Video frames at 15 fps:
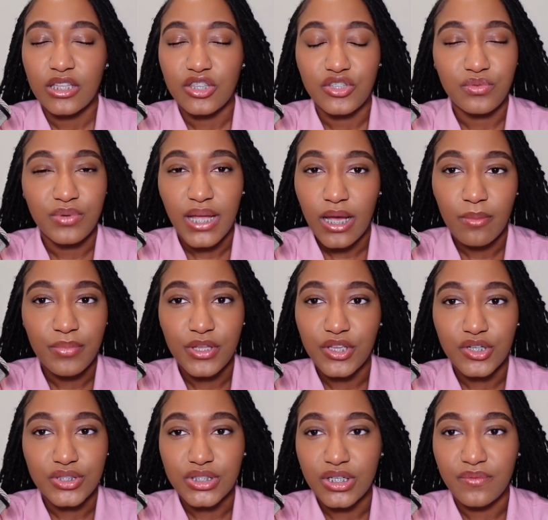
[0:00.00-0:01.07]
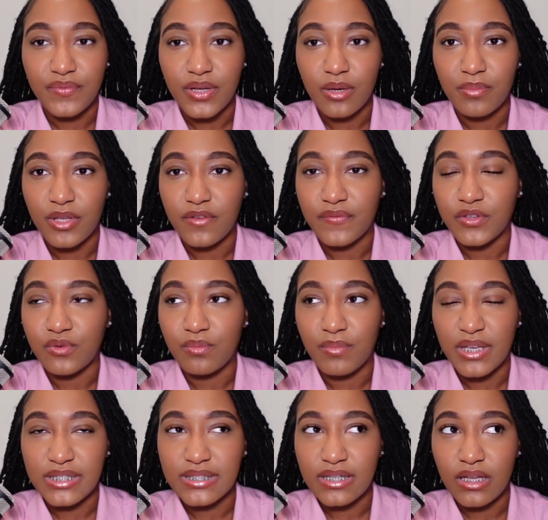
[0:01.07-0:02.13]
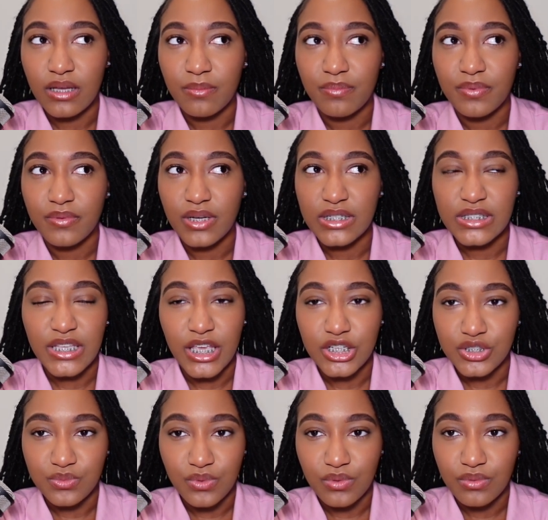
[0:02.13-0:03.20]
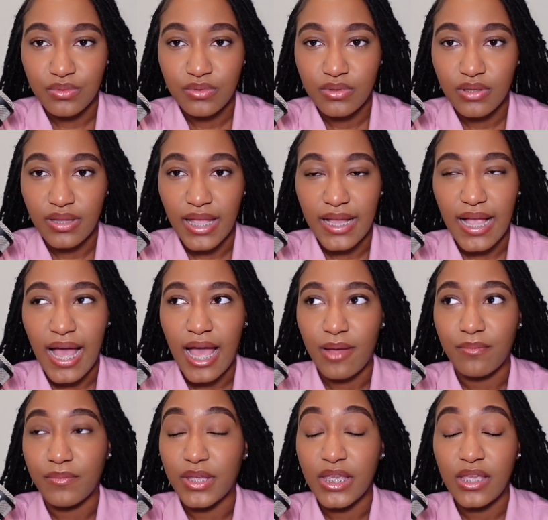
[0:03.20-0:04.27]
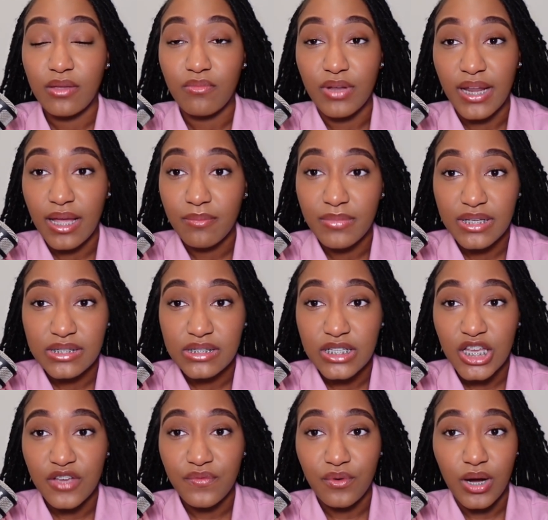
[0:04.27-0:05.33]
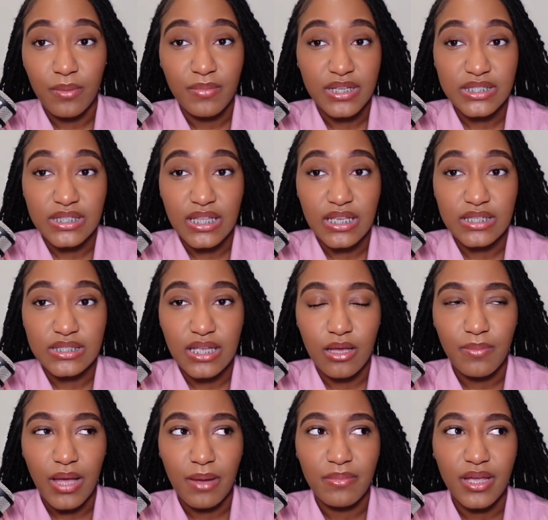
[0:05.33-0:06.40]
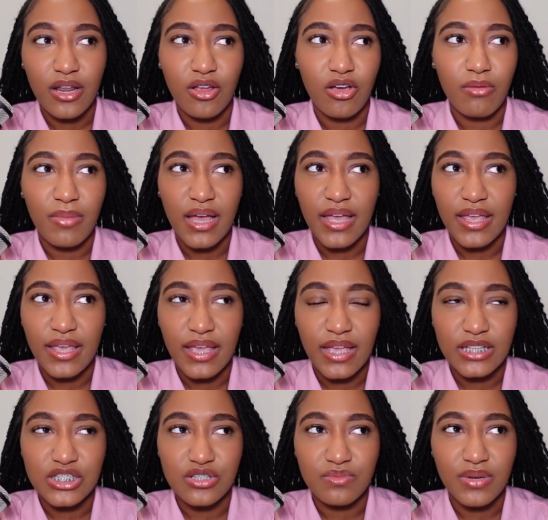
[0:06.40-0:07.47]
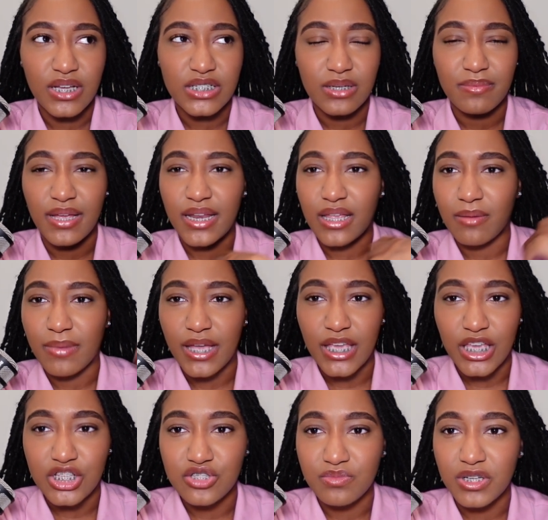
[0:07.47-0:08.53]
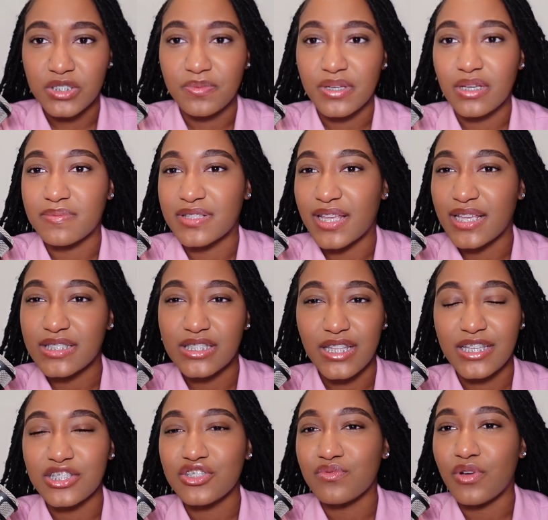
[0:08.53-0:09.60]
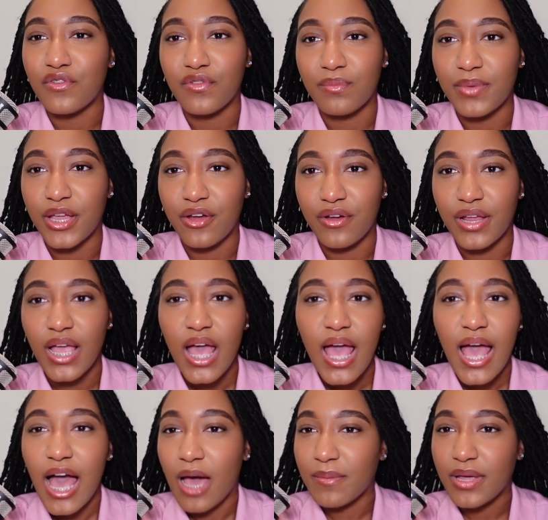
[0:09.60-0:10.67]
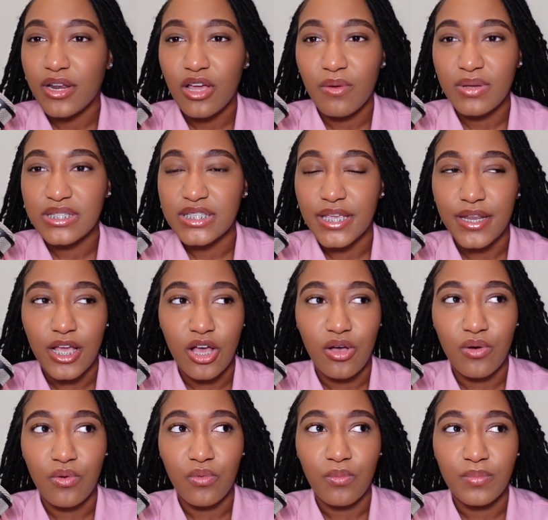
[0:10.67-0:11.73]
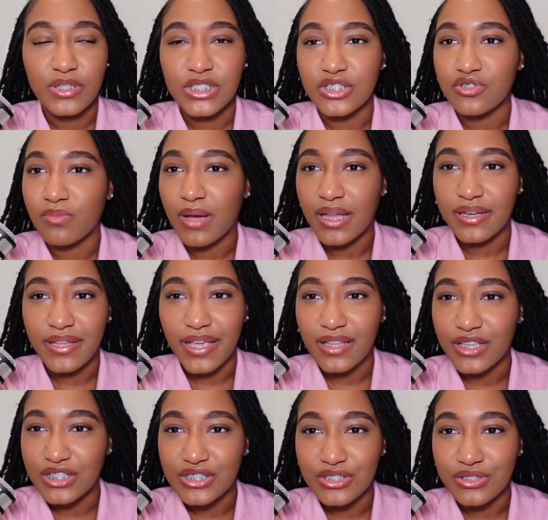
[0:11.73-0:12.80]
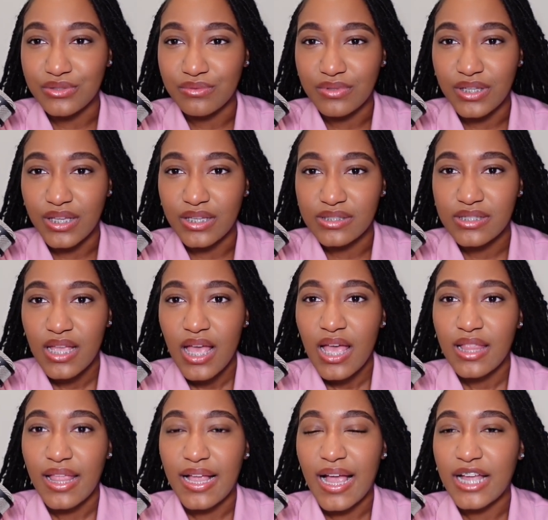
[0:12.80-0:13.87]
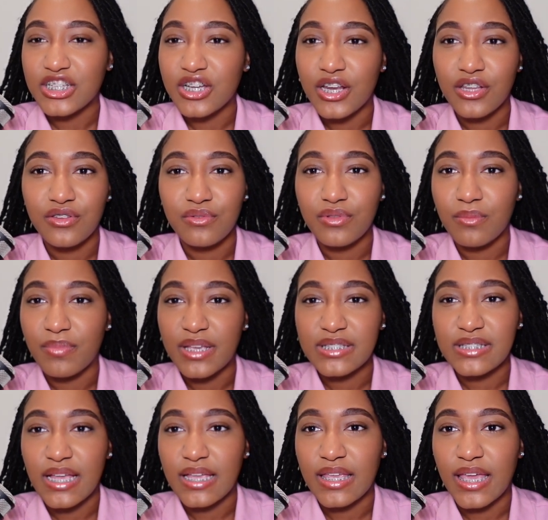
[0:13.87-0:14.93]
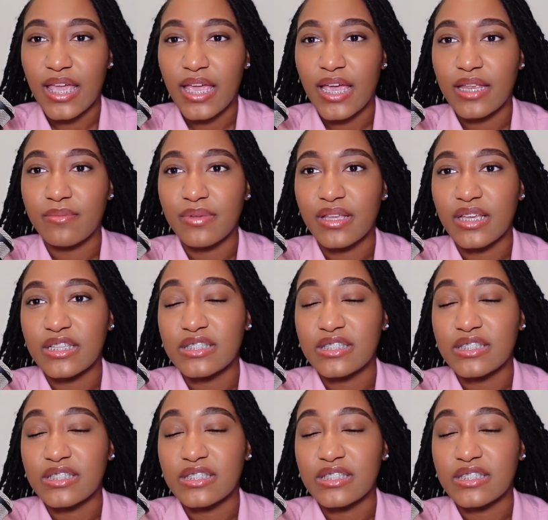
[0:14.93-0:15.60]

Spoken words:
do not beat yourself up if you mess up a schedule. Like when I miss stuff or I mess things up, I'm not on my head too much. I'm not in my head too much because that's too overbearing. I'm not always at home to do my daily to-do list. Like, I try to do the best I can because